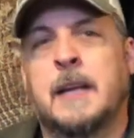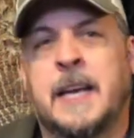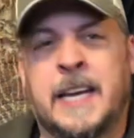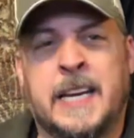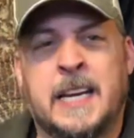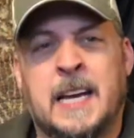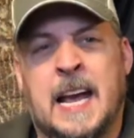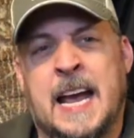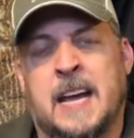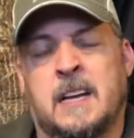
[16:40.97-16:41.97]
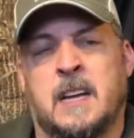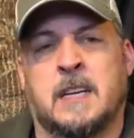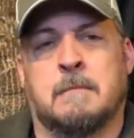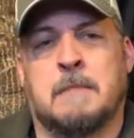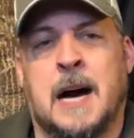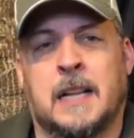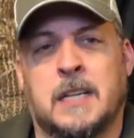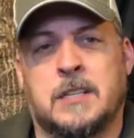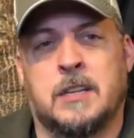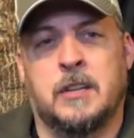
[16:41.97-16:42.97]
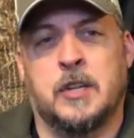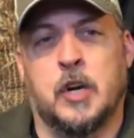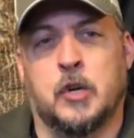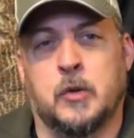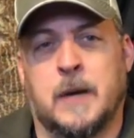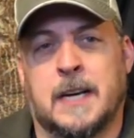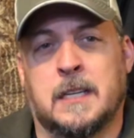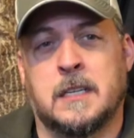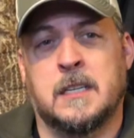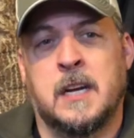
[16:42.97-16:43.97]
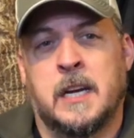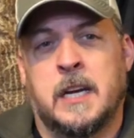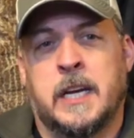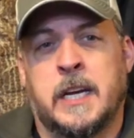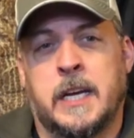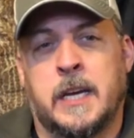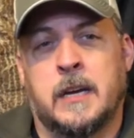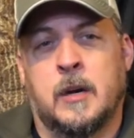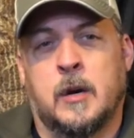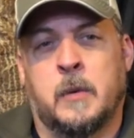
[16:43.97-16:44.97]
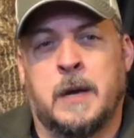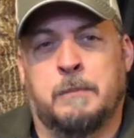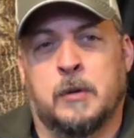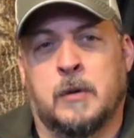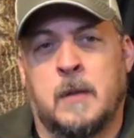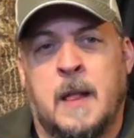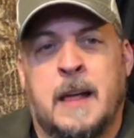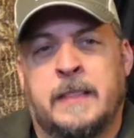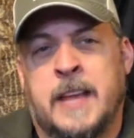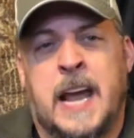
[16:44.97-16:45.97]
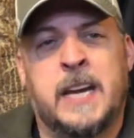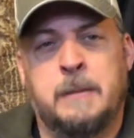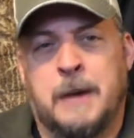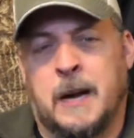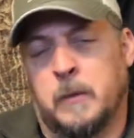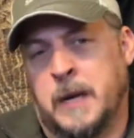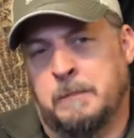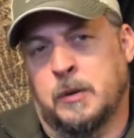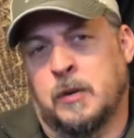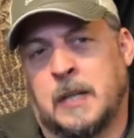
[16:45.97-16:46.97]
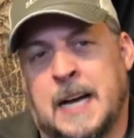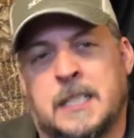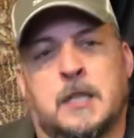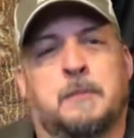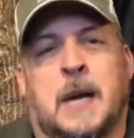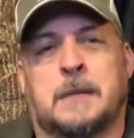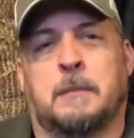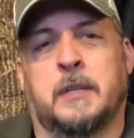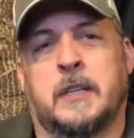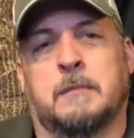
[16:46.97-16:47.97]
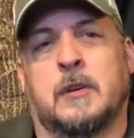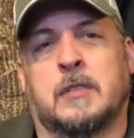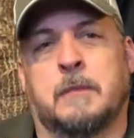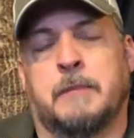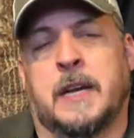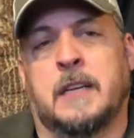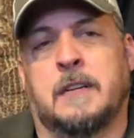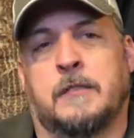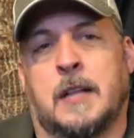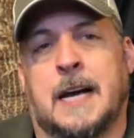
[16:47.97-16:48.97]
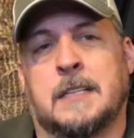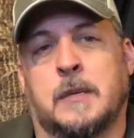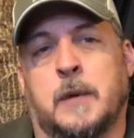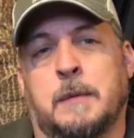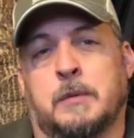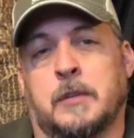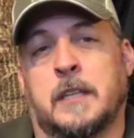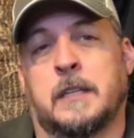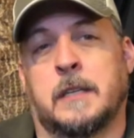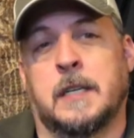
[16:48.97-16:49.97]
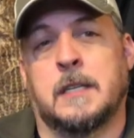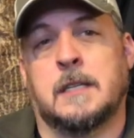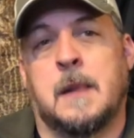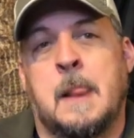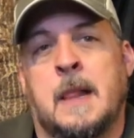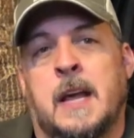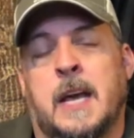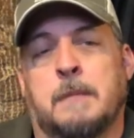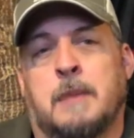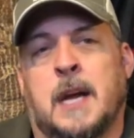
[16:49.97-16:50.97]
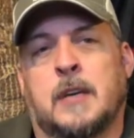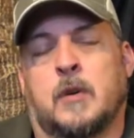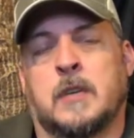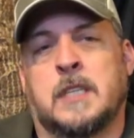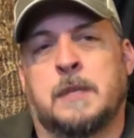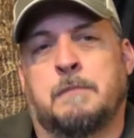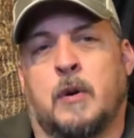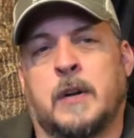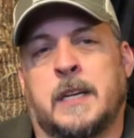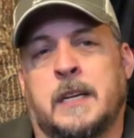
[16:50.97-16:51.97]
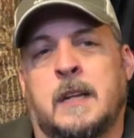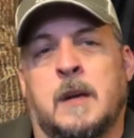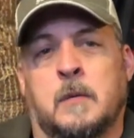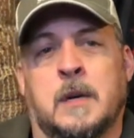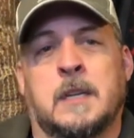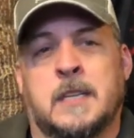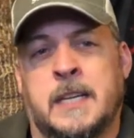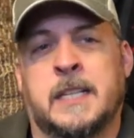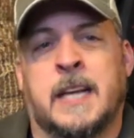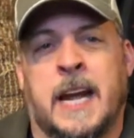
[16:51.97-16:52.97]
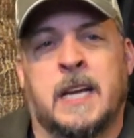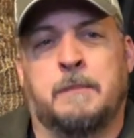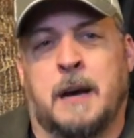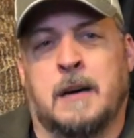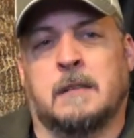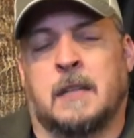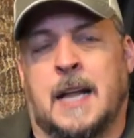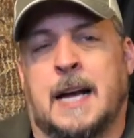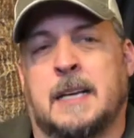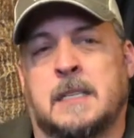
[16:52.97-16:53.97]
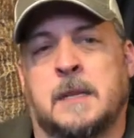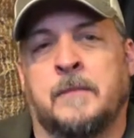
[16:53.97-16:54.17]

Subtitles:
he had demolished the old records in weight pool. The 80-pound weight pool class is probably the most competitive class in weight pool that there is. And Bonacorsi's Porky was in the 80-pound class.